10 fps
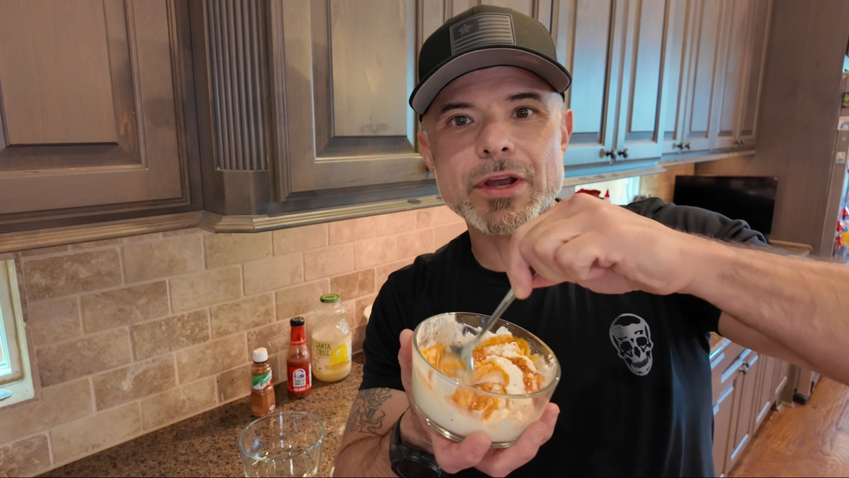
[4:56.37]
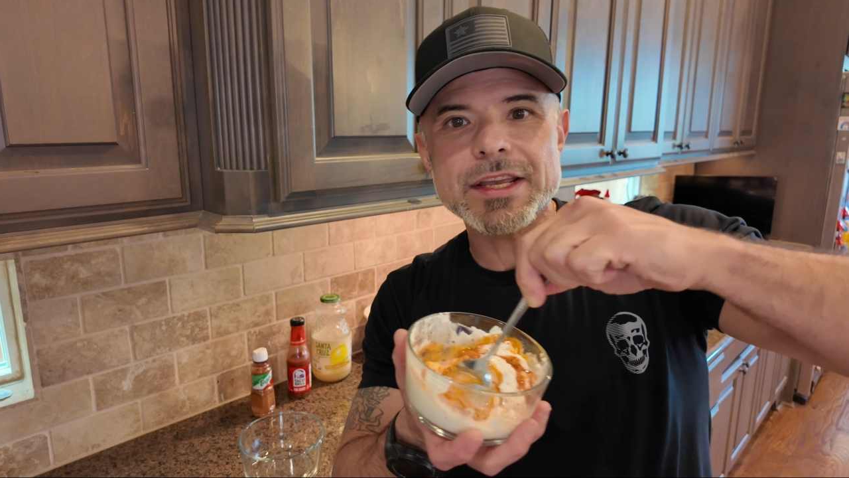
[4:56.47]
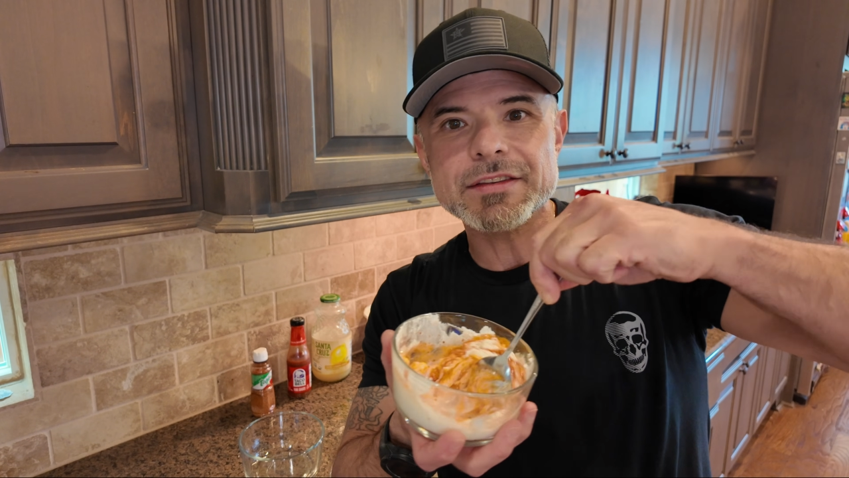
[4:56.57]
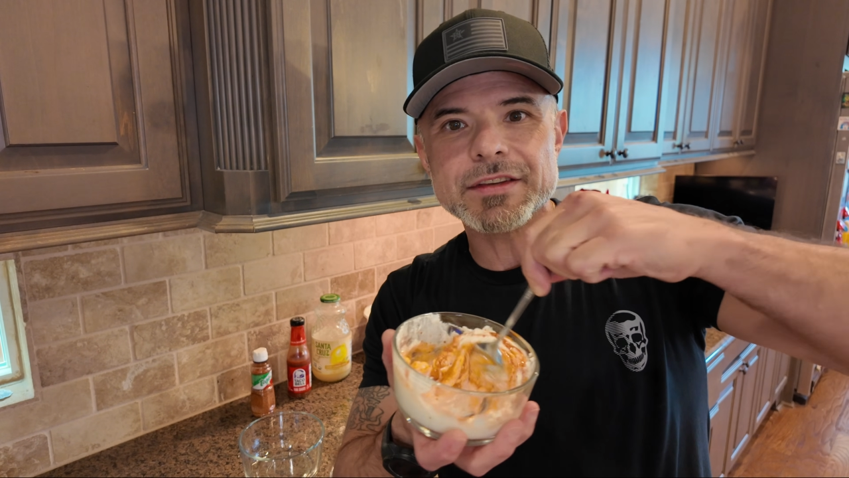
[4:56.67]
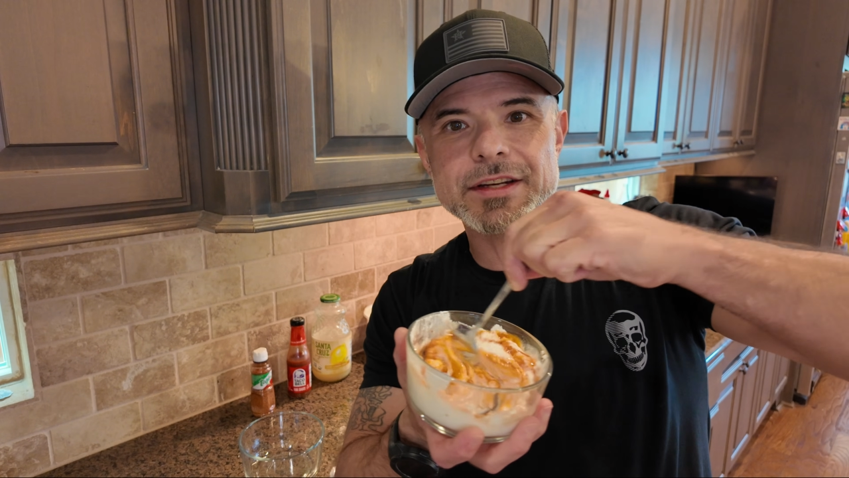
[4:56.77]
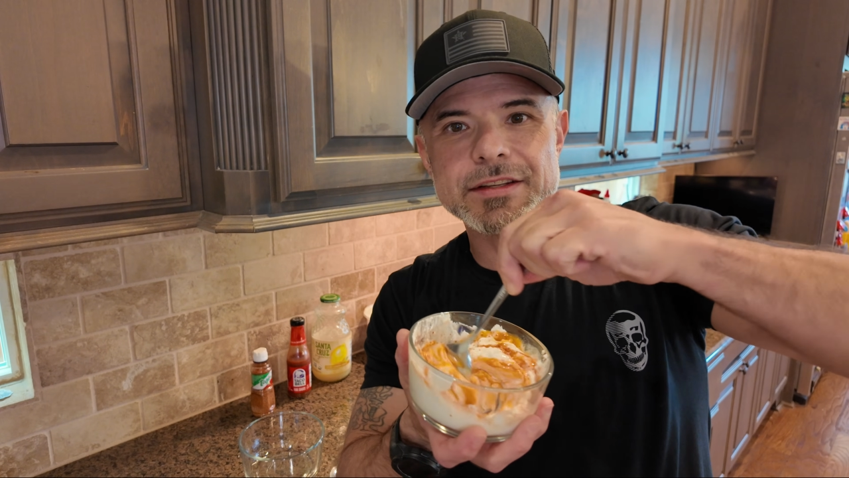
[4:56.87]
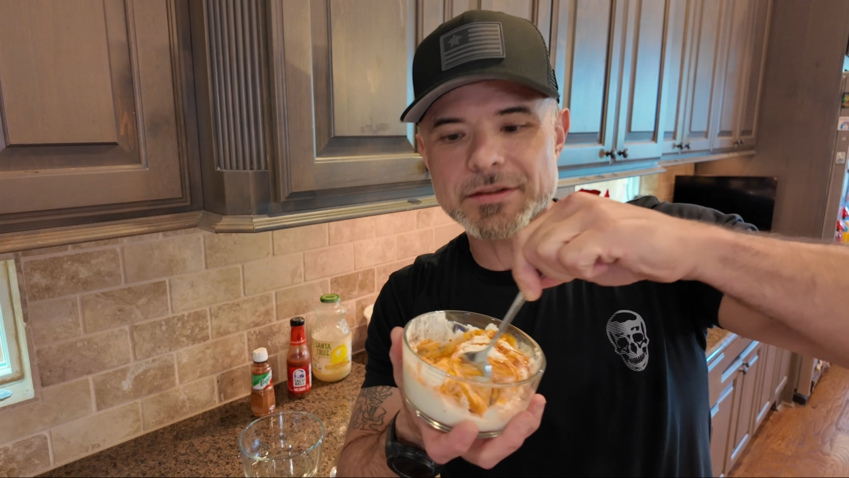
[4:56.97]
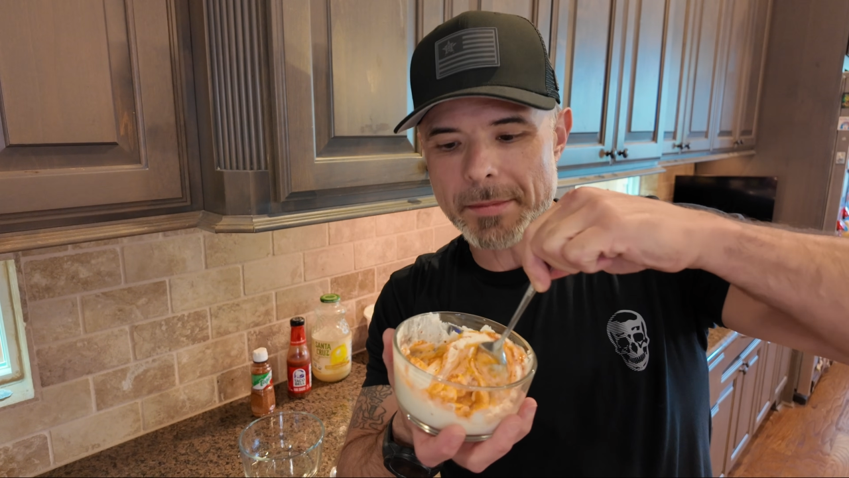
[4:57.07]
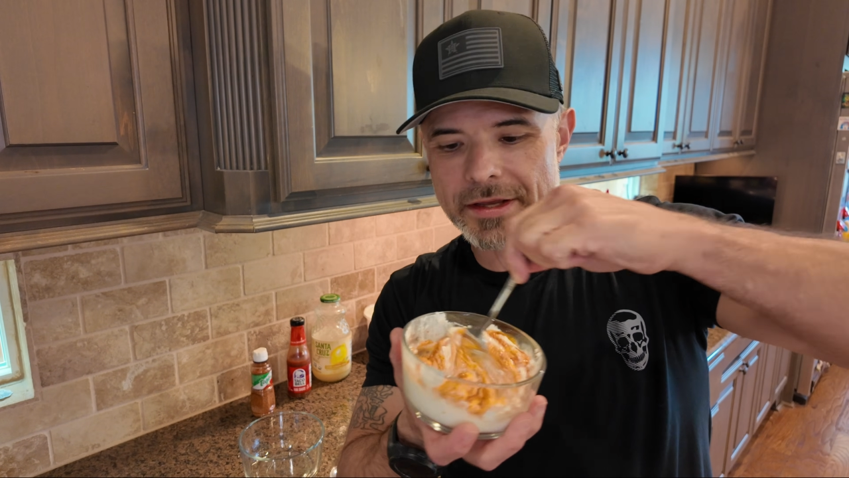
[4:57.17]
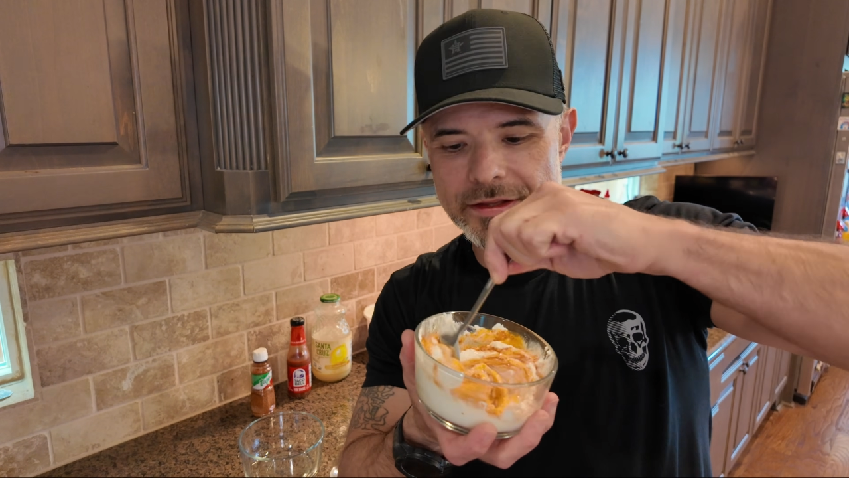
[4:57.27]
easy it is
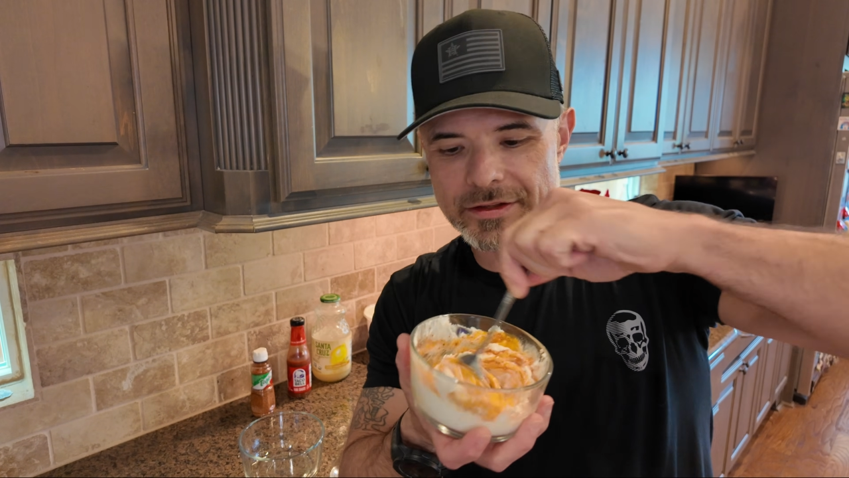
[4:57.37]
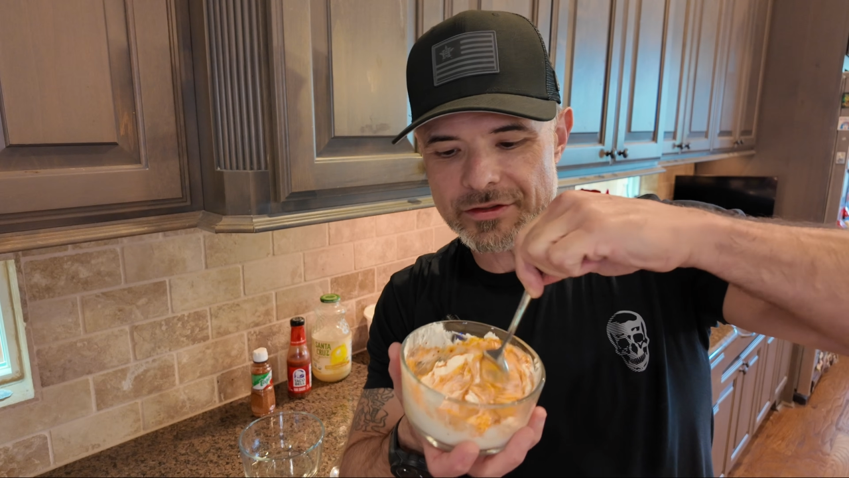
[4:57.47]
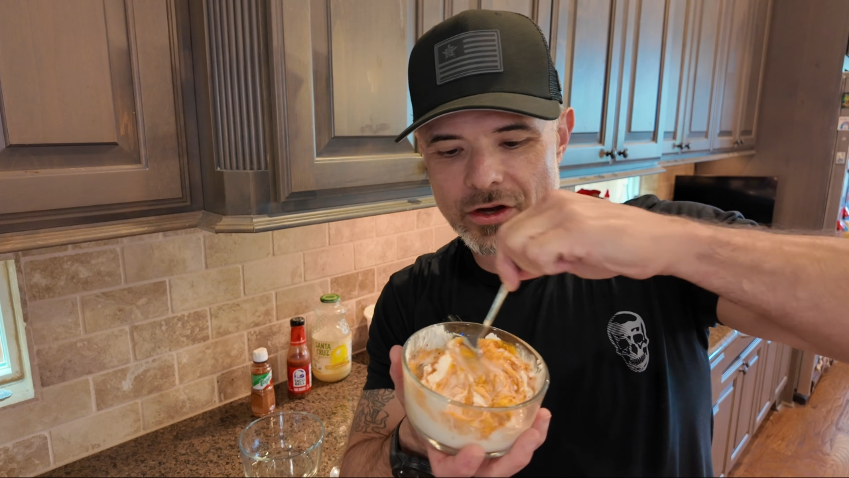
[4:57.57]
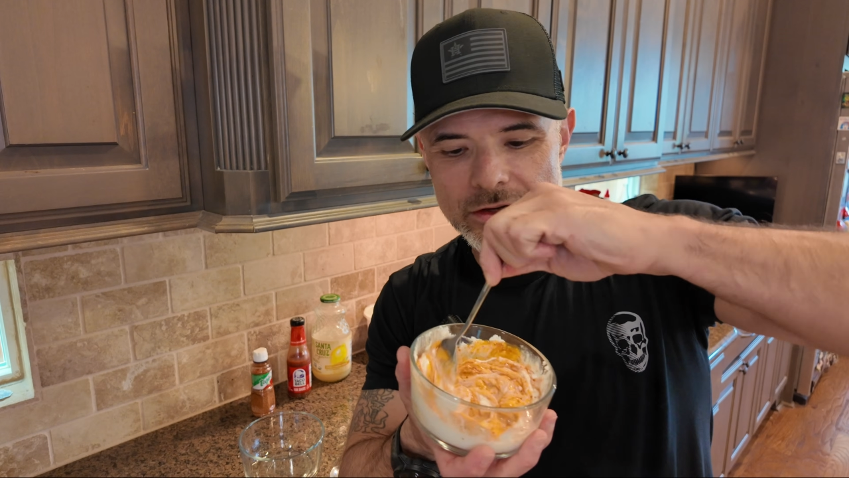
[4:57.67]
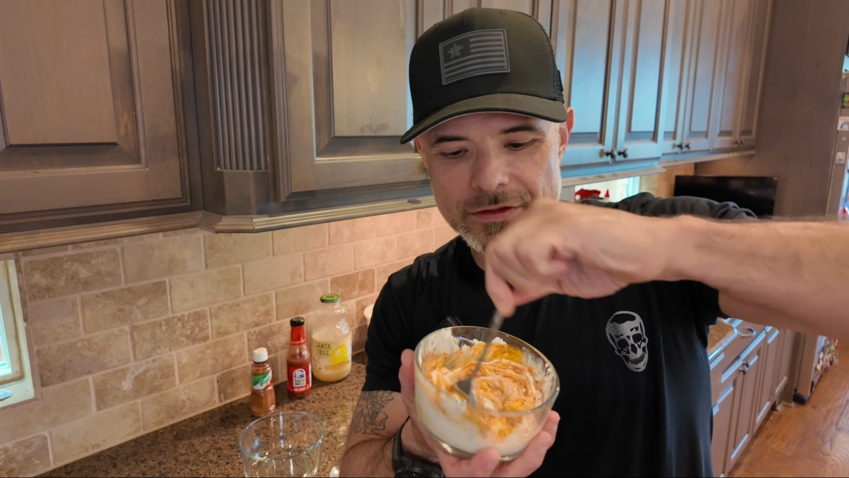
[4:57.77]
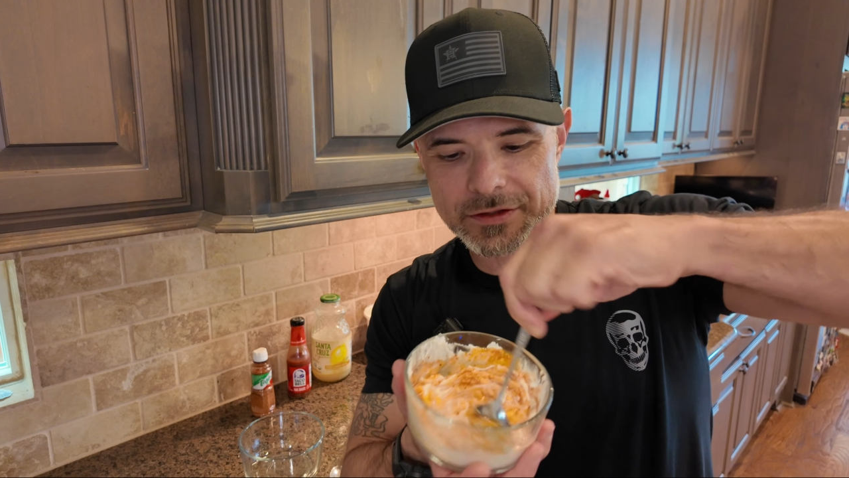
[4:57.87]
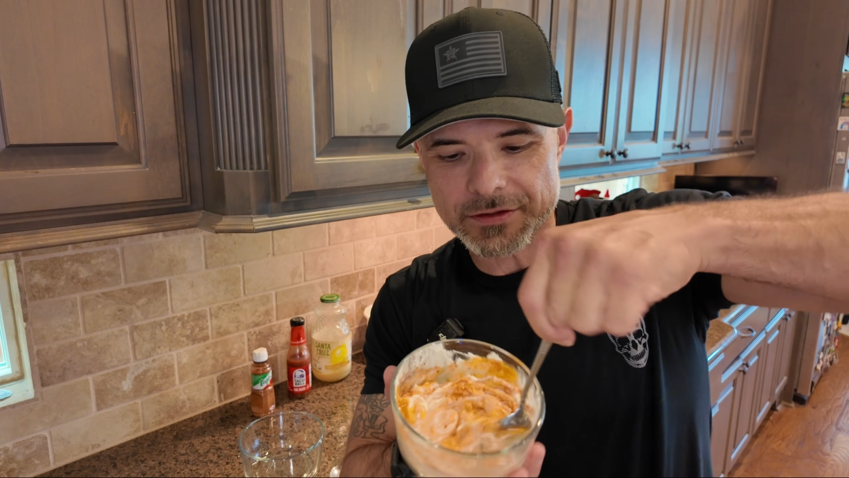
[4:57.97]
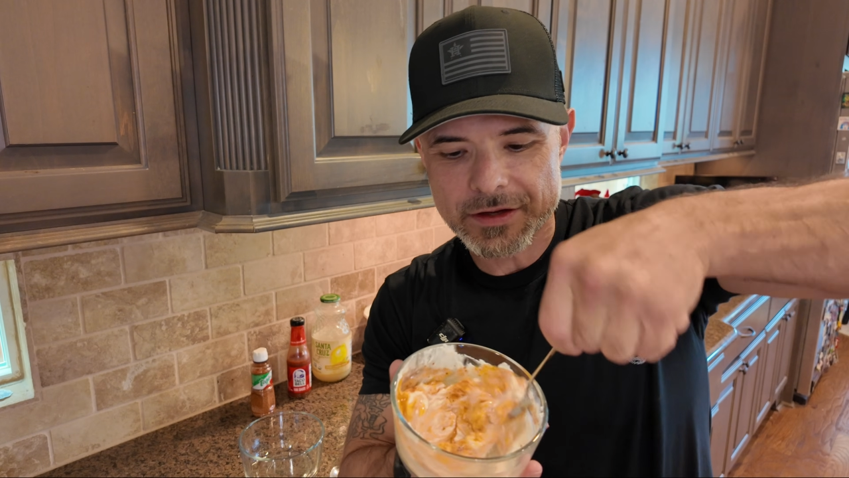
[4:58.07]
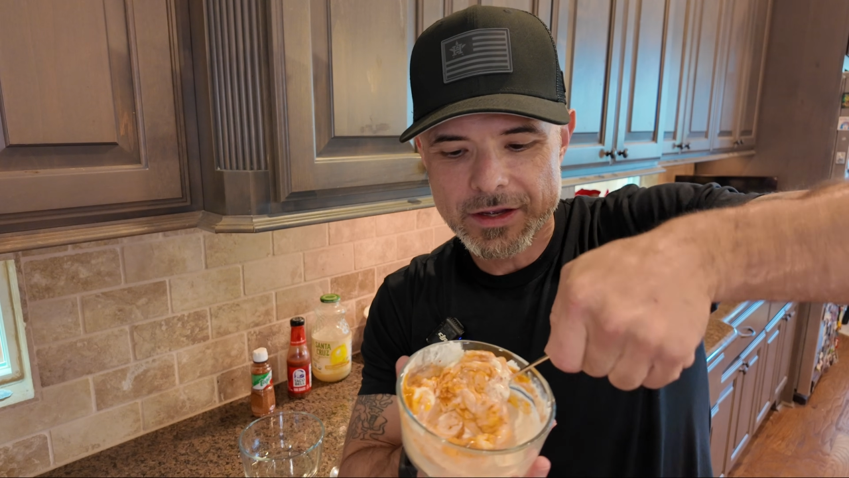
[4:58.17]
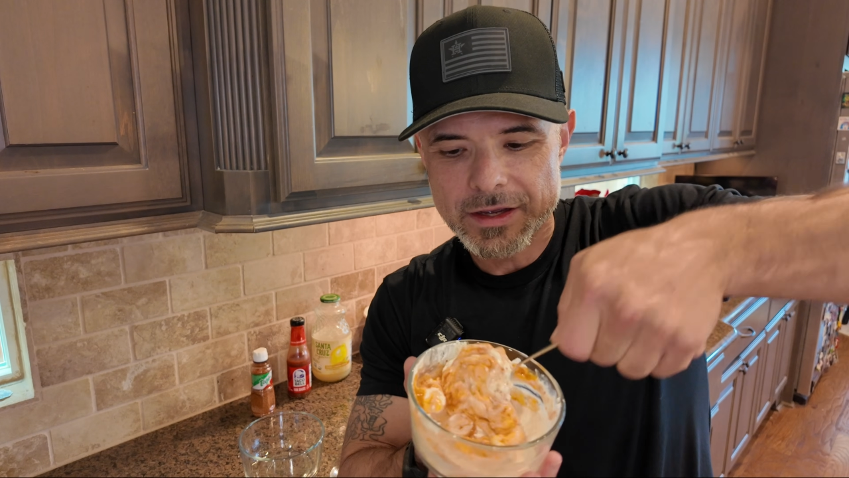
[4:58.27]
to make these sauces.